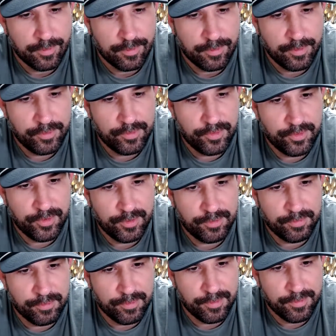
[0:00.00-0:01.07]
Who's
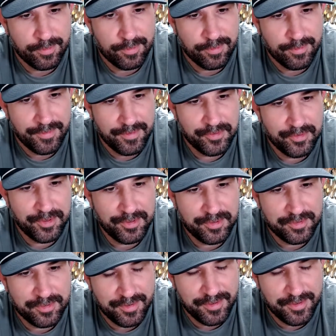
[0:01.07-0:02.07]
this one? Is this